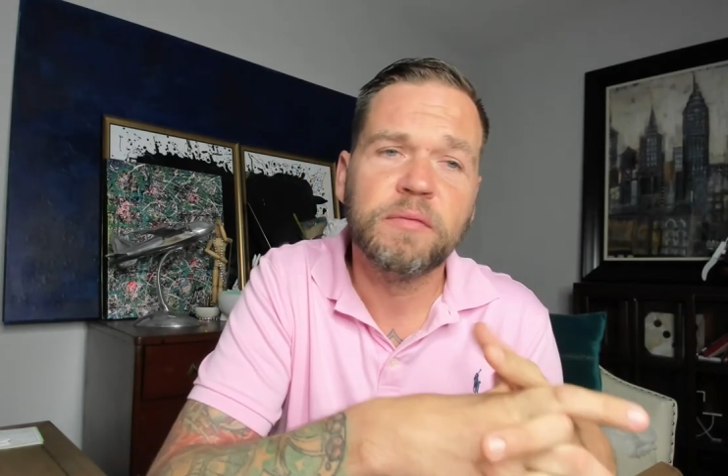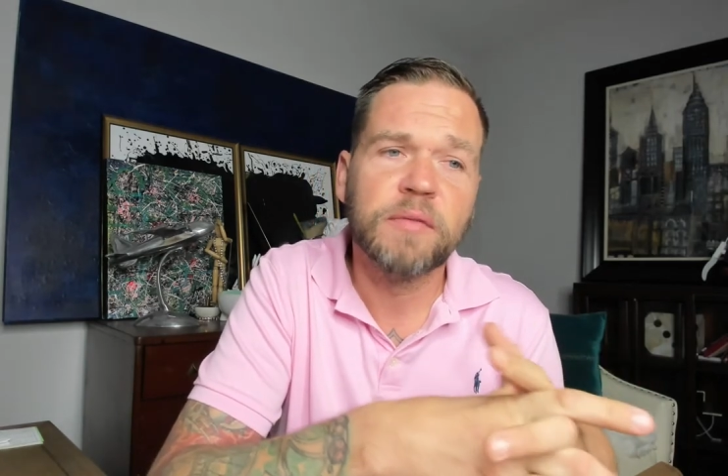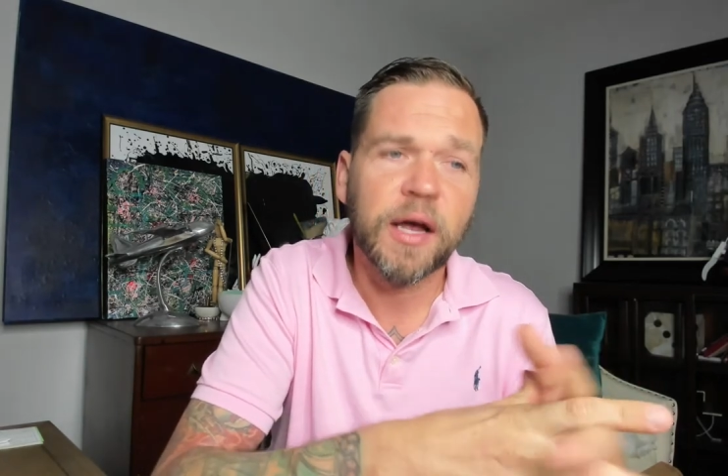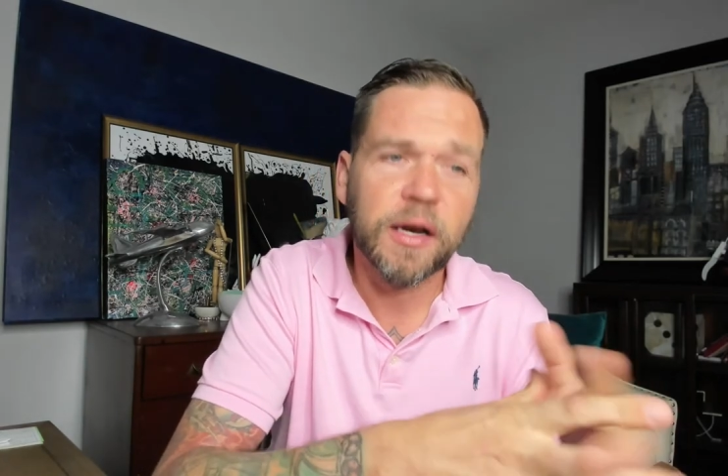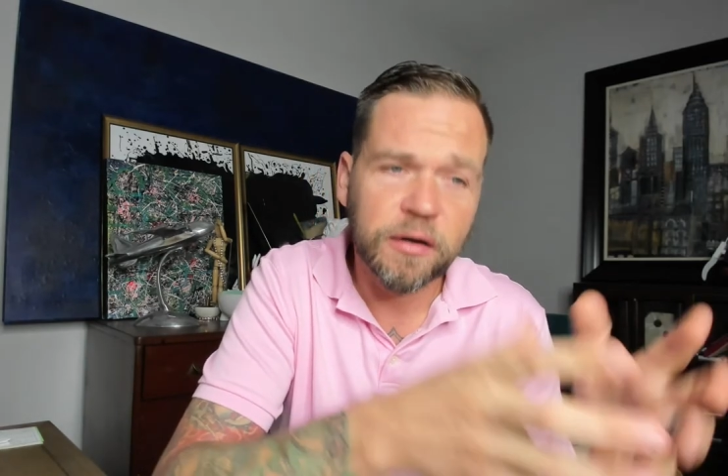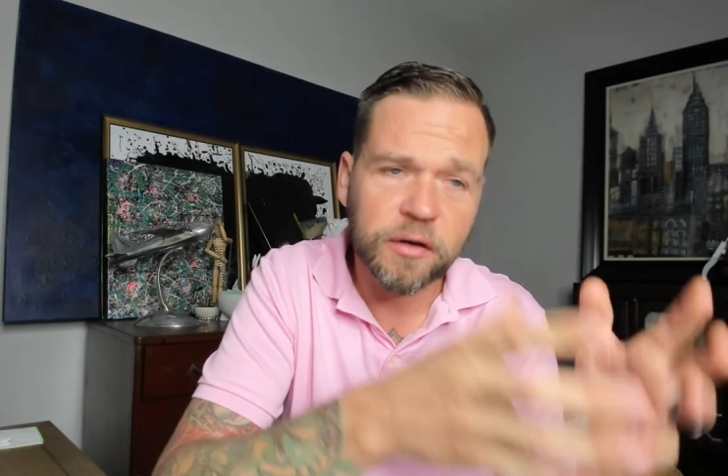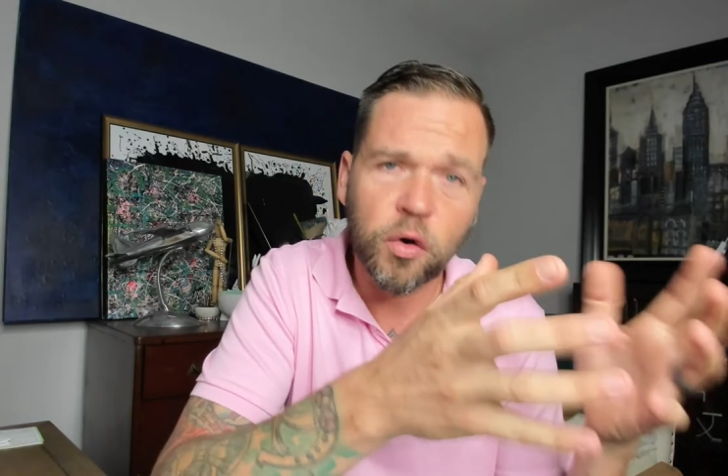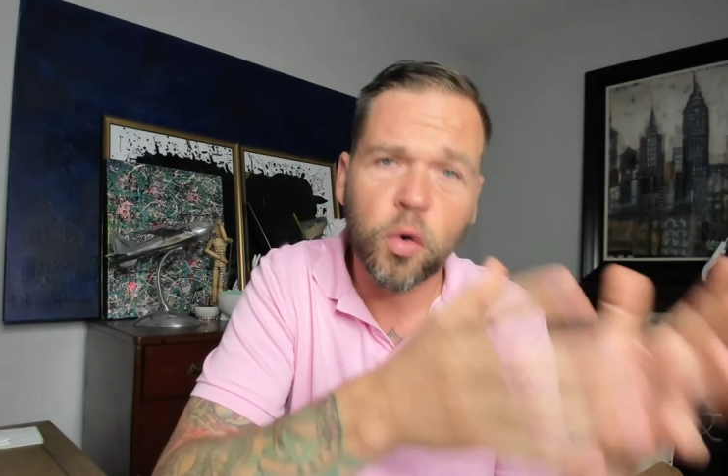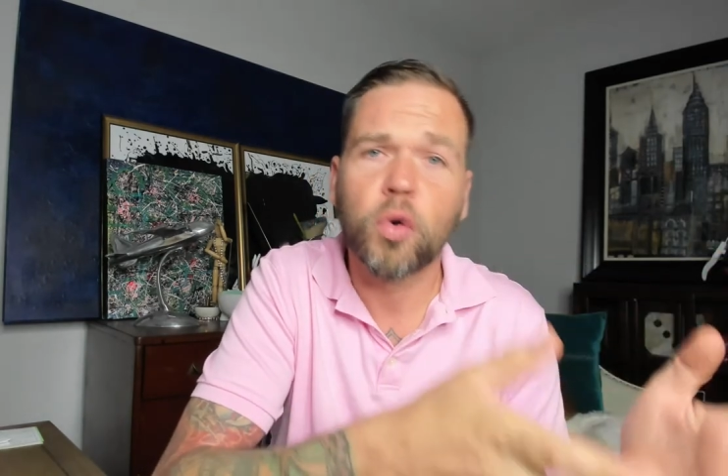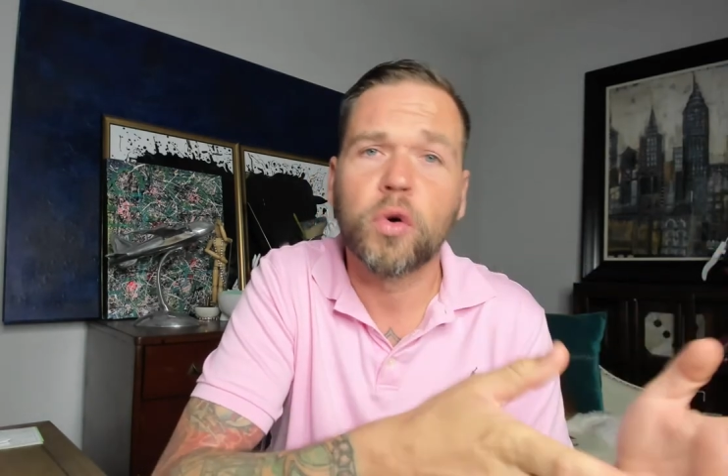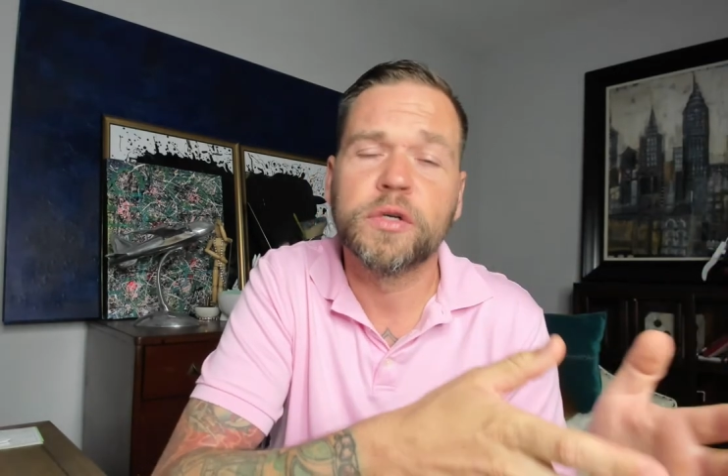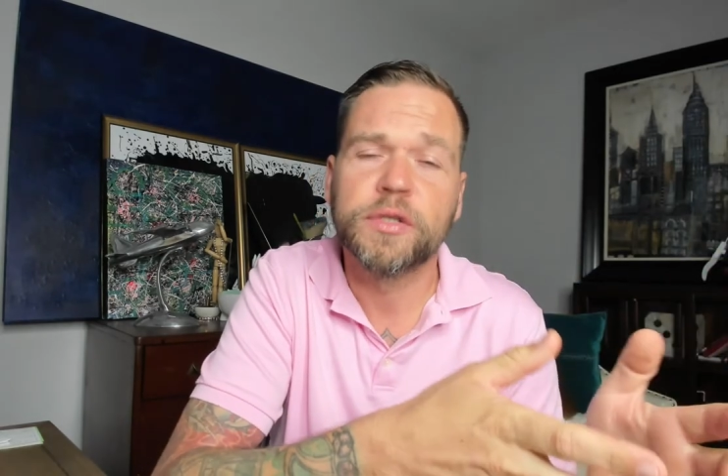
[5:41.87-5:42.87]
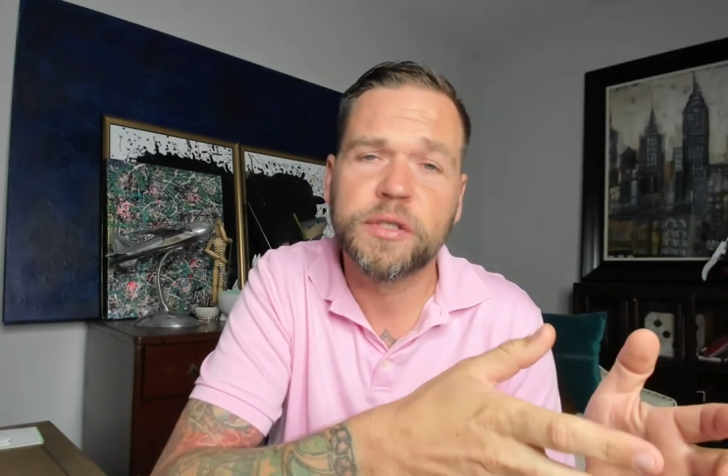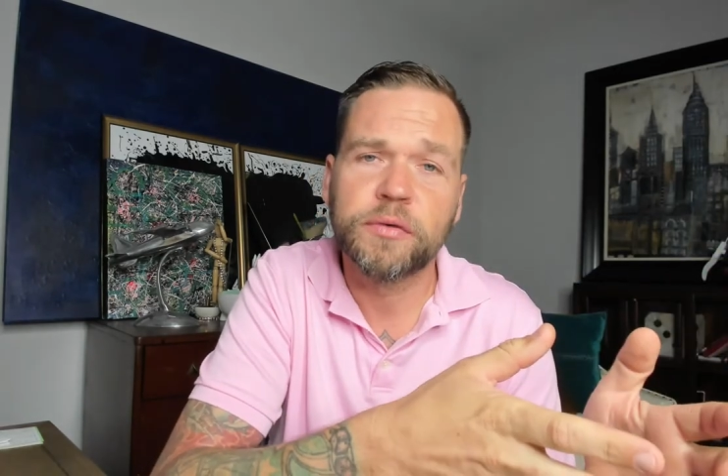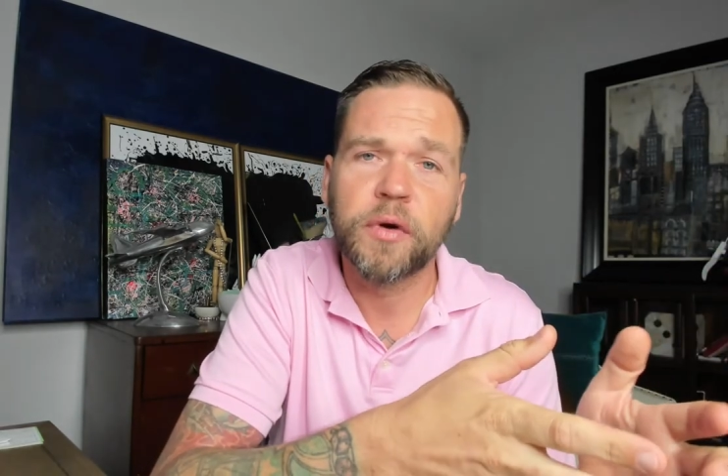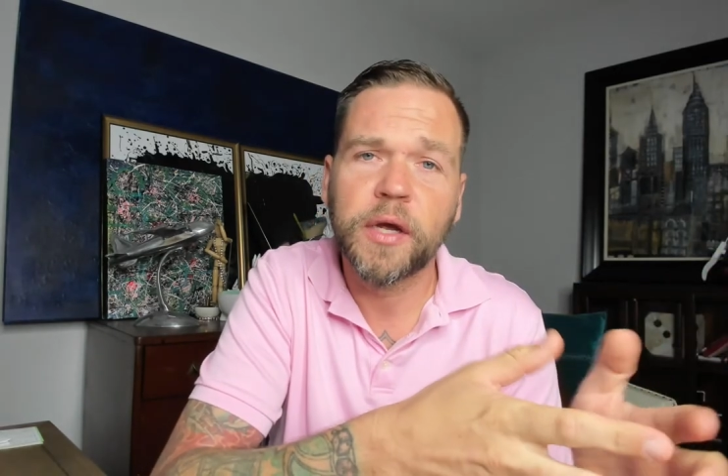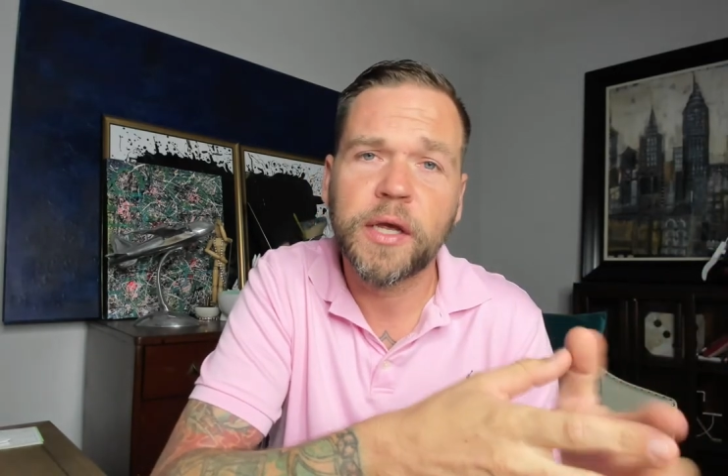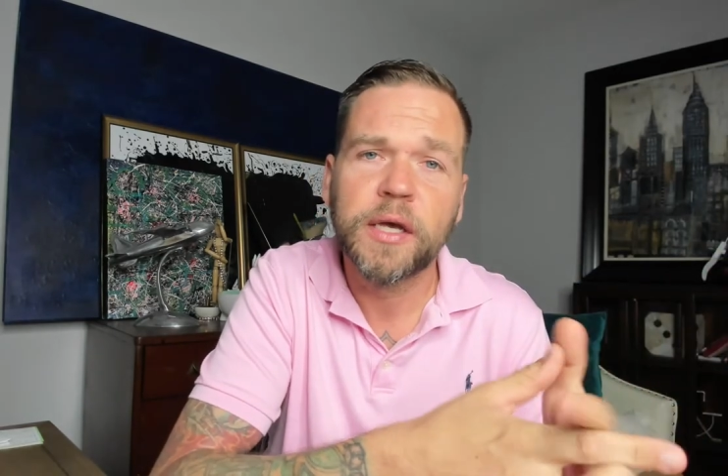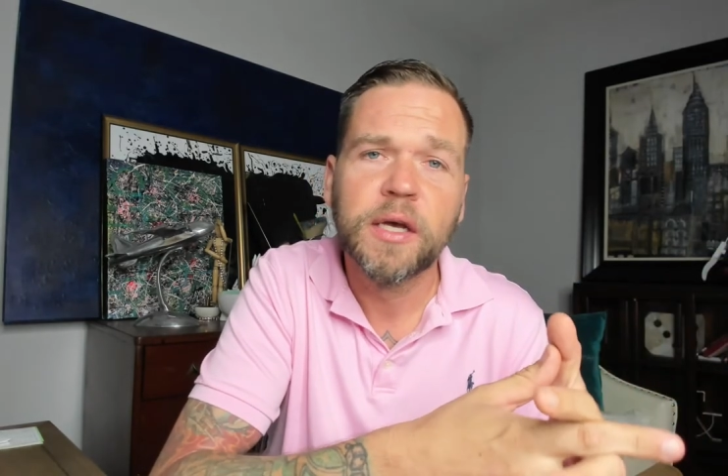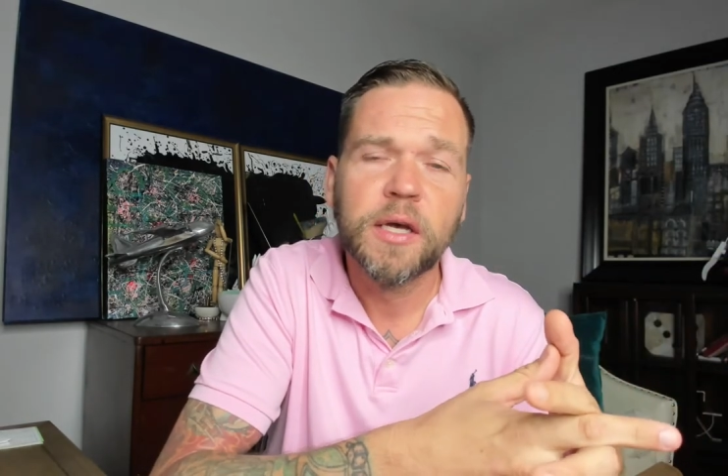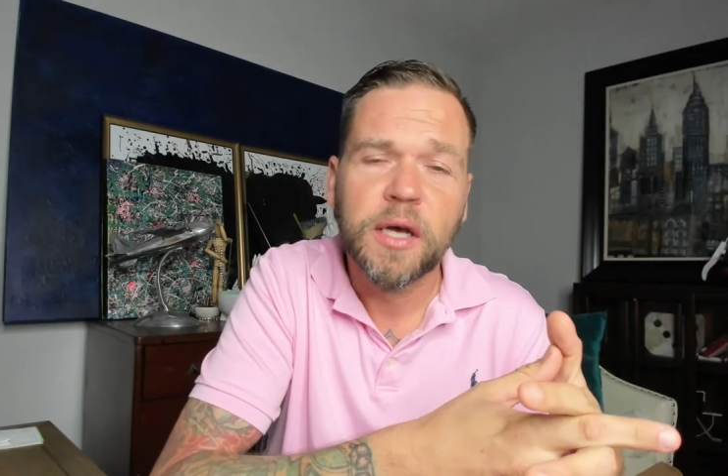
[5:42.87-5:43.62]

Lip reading: on a course, right?